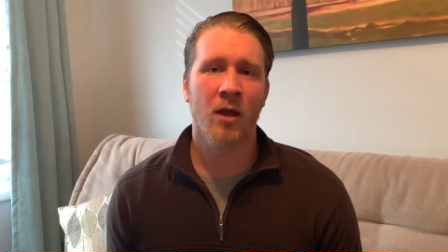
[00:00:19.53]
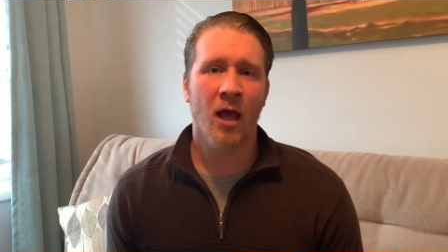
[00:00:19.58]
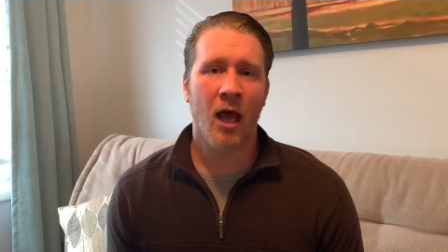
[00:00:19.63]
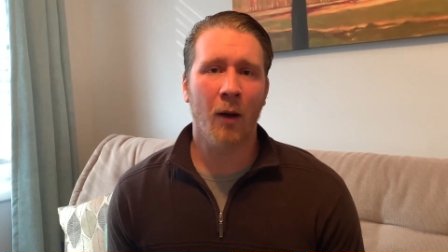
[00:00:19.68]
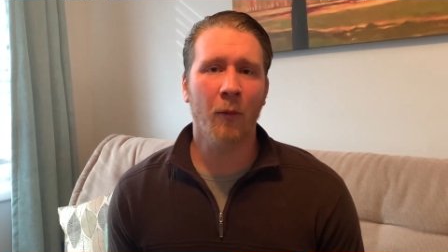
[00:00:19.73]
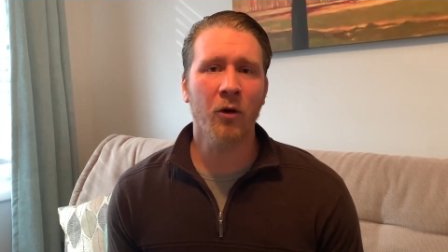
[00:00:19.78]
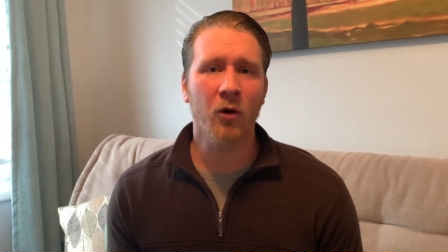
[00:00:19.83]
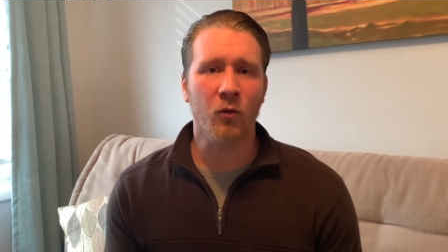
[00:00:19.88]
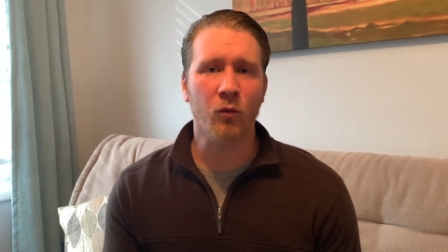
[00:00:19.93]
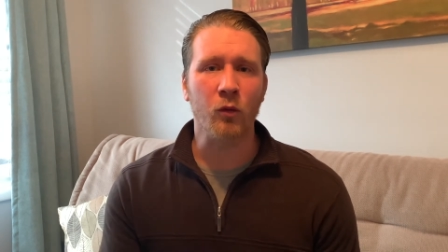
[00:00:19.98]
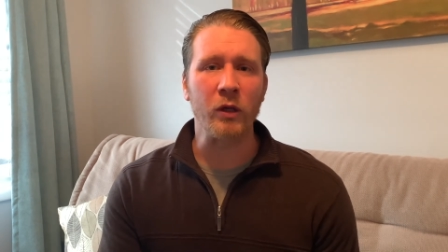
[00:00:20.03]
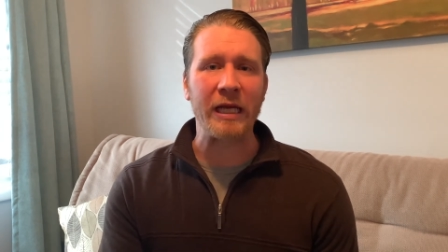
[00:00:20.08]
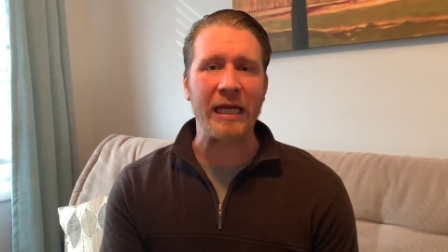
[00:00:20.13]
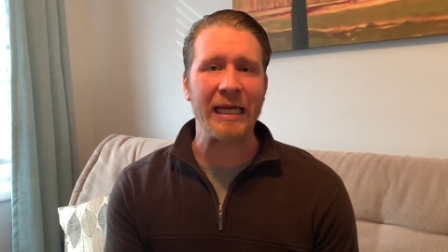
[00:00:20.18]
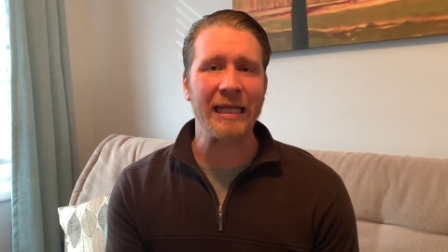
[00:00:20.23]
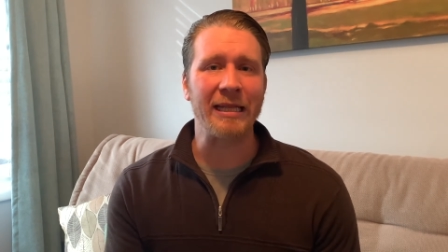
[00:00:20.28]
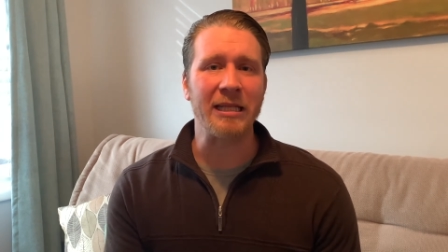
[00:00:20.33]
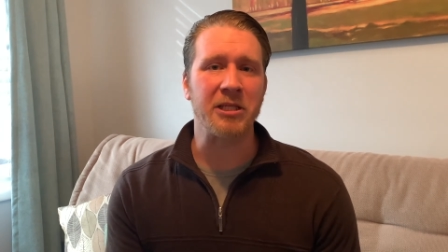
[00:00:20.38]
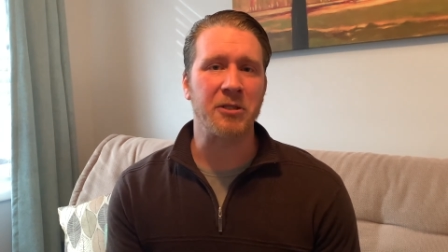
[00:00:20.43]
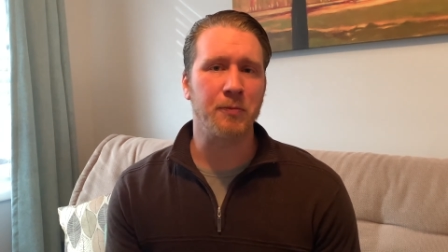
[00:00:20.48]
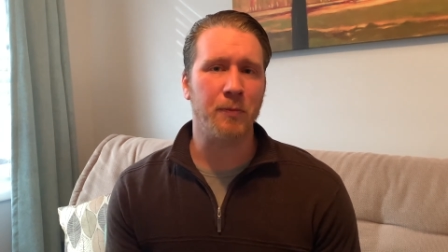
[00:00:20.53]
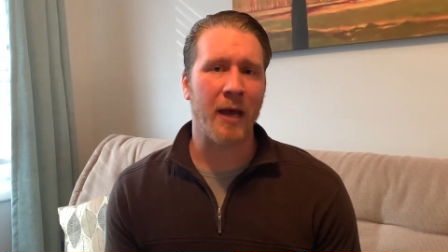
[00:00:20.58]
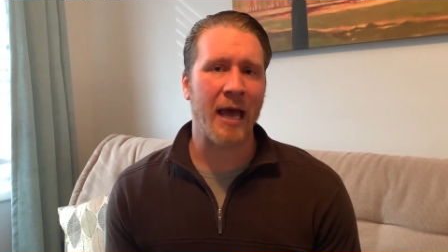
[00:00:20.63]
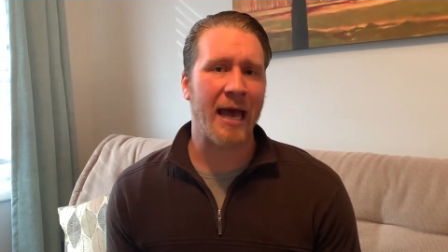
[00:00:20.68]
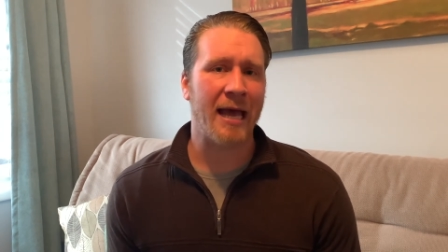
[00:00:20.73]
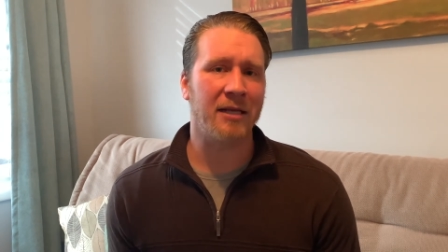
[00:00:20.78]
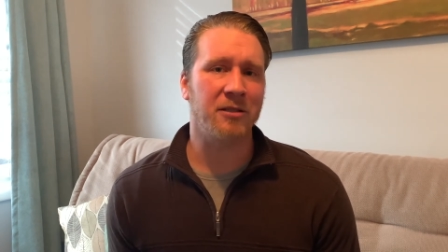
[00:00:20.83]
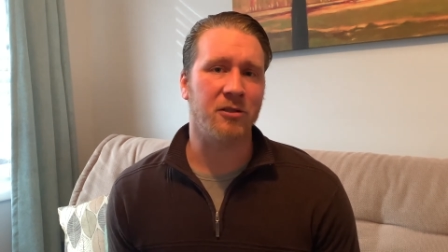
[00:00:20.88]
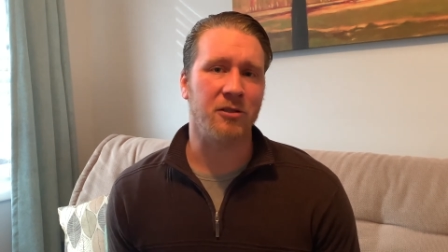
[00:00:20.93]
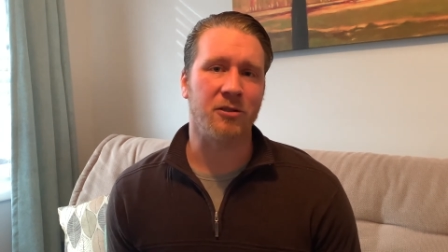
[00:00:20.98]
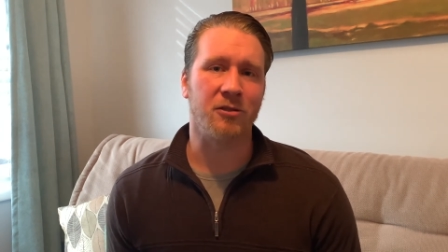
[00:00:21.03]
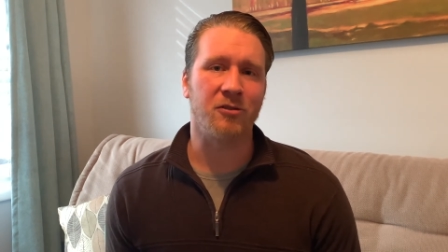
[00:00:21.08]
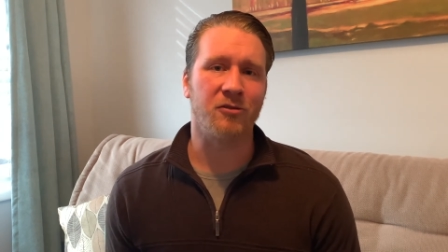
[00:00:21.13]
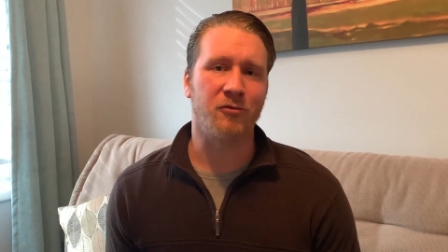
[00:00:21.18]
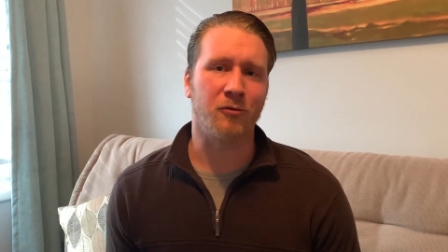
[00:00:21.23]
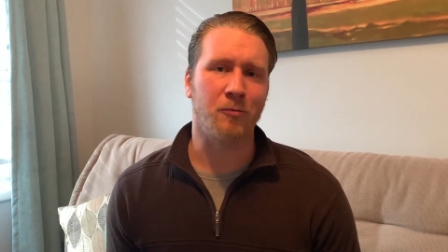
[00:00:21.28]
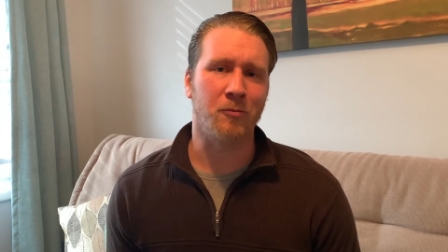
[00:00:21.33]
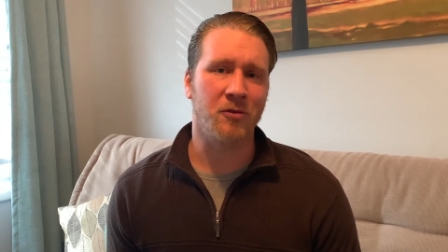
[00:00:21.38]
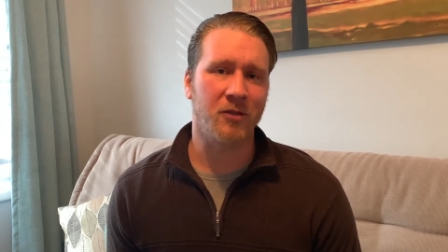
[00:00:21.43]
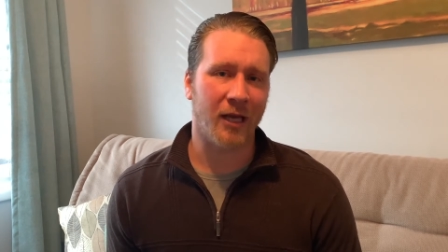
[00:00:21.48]
I want to read this passage
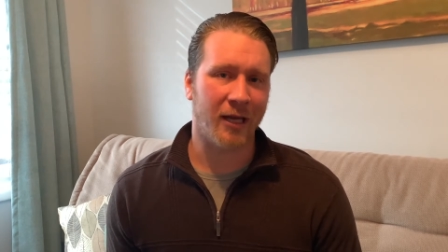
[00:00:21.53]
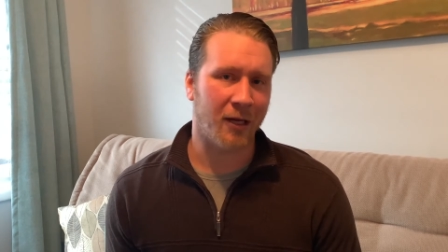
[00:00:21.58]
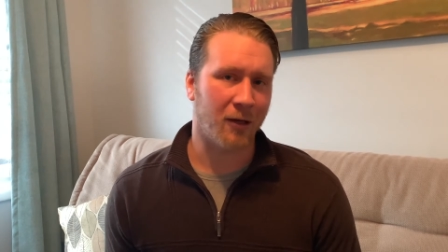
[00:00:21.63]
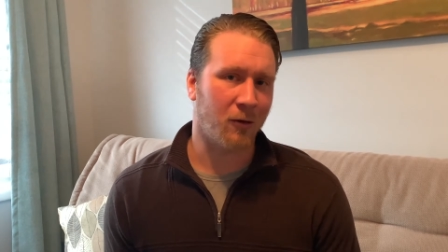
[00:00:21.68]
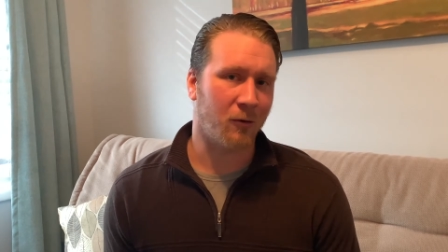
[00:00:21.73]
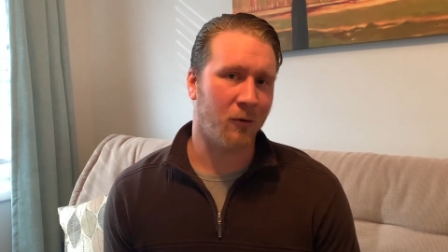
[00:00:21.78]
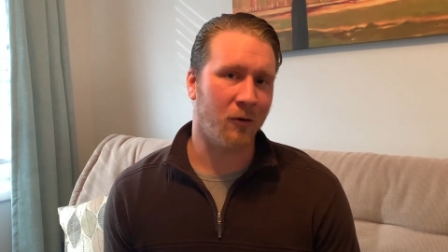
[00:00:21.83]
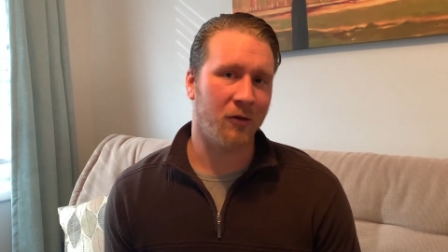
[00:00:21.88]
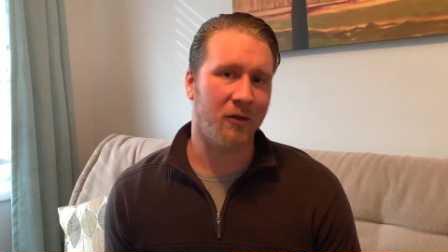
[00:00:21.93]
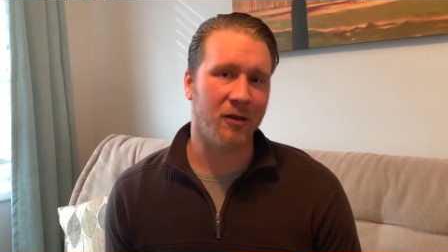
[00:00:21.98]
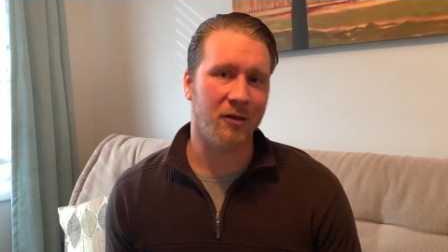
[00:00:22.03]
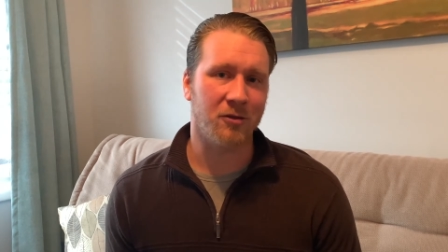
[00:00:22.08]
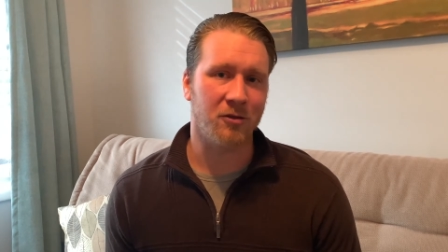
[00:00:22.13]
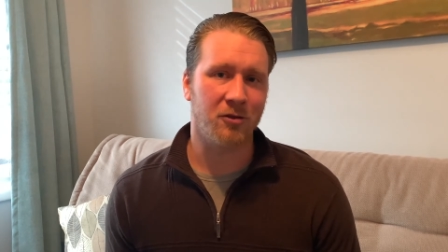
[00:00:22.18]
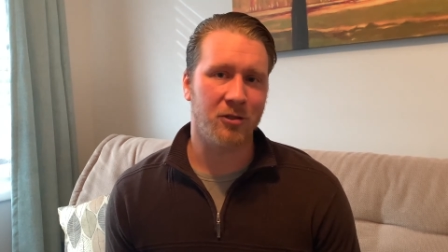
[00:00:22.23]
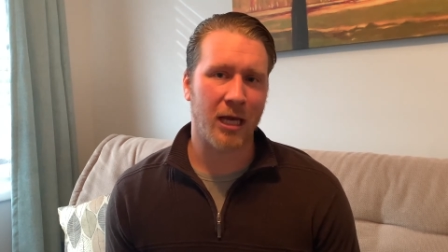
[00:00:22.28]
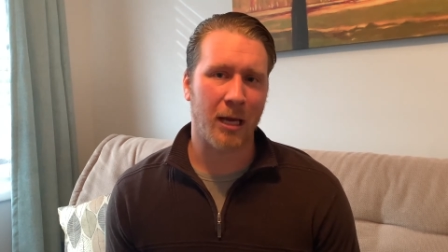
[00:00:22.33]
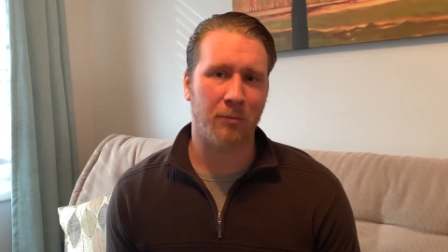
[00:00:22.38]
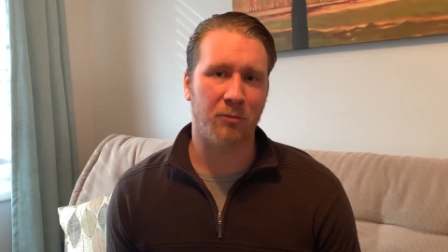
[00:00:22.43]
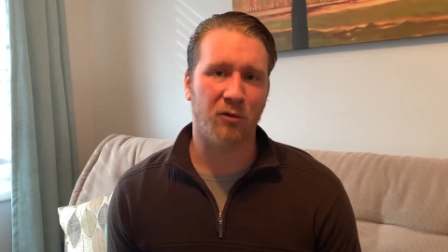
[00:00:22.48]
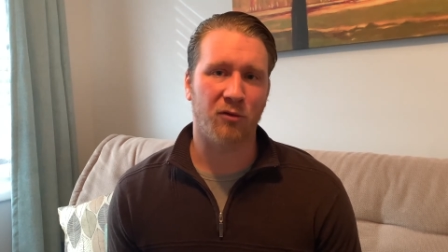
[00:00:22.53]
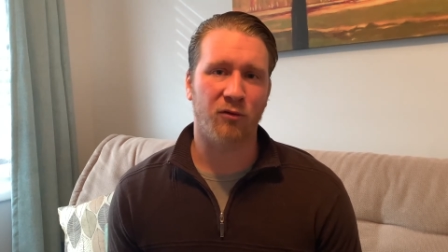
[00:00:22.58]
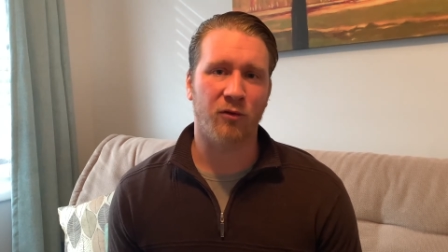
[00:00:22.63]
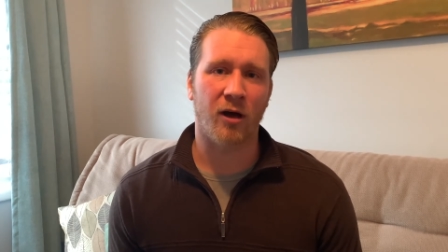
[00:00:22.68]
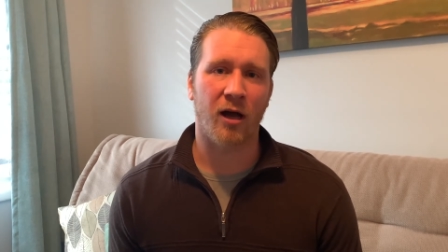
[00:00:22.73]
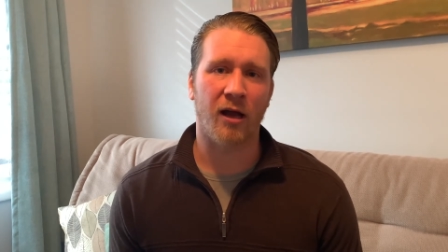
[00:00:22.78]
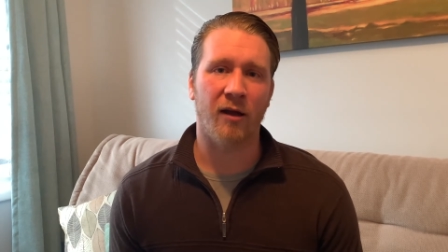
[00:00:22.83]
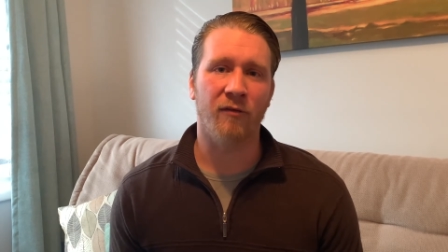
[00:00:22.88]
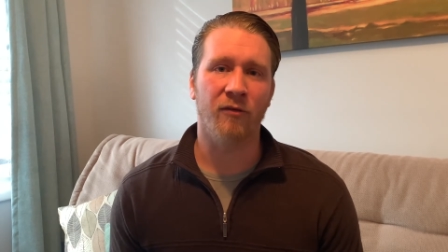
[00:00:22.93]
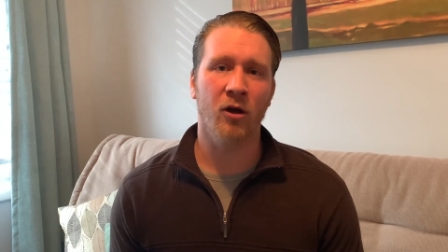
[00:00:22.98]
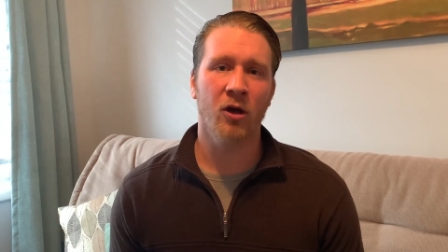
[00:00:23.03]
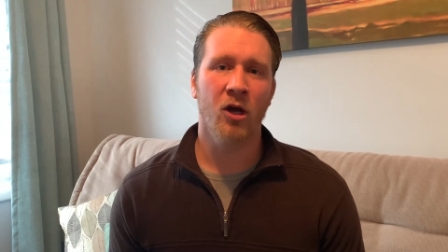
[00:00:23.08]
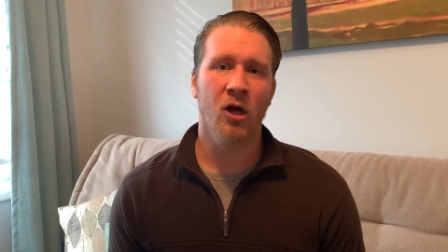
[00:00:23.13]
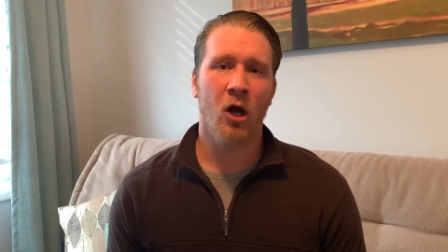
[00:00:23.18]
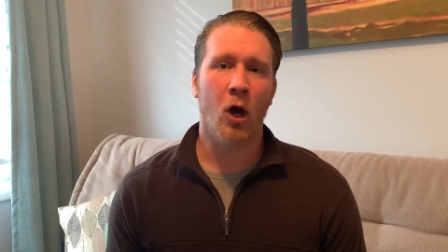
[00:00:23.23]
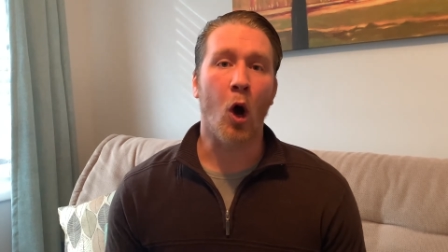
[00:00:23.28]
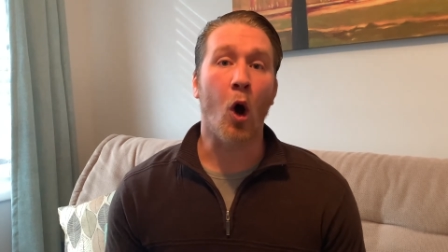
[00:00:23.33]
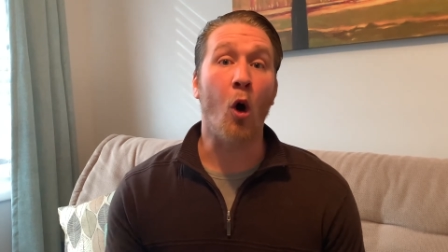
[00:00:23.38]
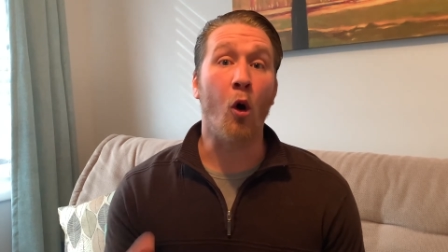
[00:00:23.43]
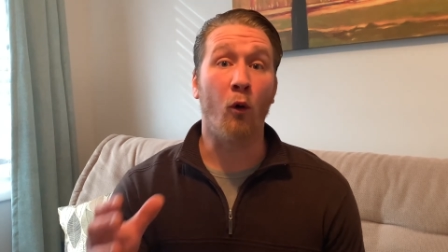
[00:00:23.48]
from Second Corinthians chapter 5
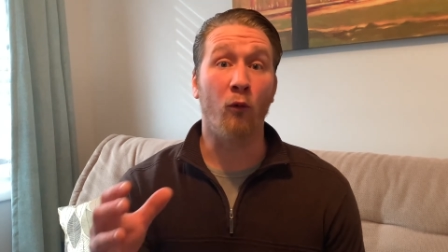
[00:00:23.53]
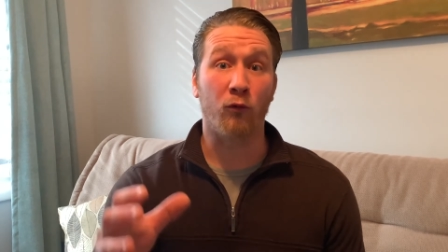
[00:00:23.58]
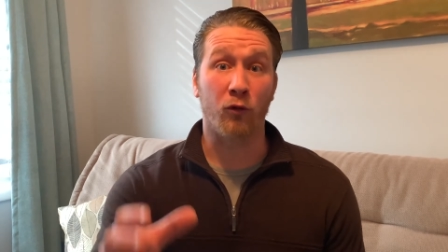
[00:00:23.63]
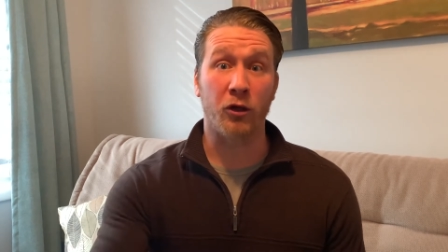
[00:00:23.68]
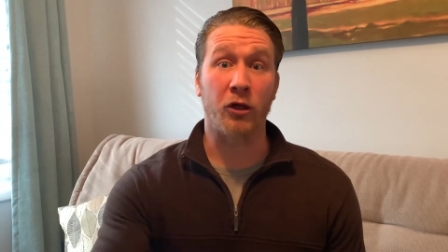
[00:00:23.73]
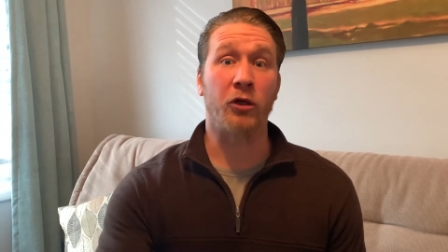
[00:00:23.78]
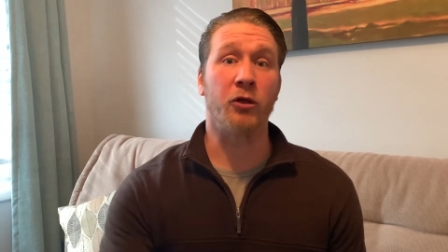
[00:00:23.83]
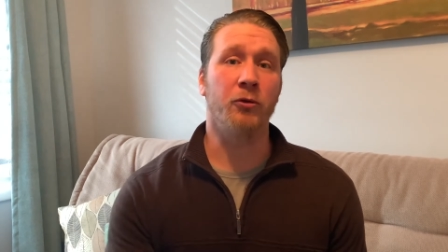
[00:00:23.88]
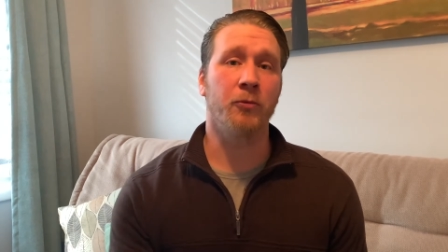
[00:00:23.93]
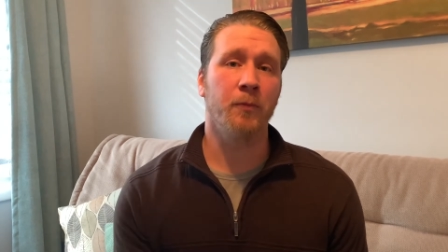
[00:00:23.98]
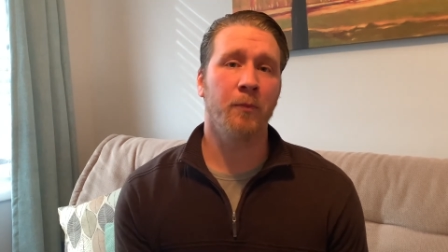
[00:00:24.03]
over you.